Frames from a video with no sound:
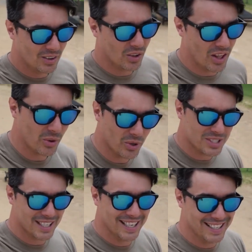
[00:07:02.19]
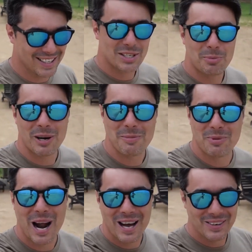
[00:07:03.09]
although the water looks pretty
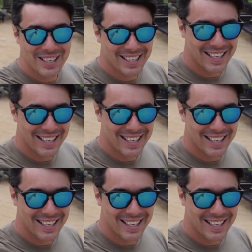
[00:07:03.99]
brown